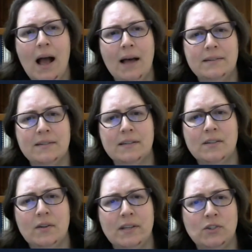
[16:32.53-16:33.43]
And
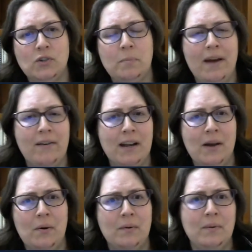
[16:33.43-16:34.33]
so there's two
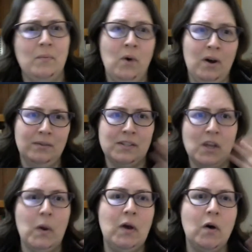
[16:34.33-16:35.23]
parallel worlds
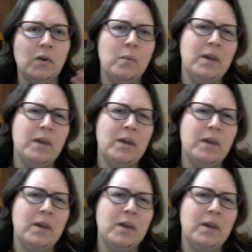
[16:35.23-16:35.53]
going on,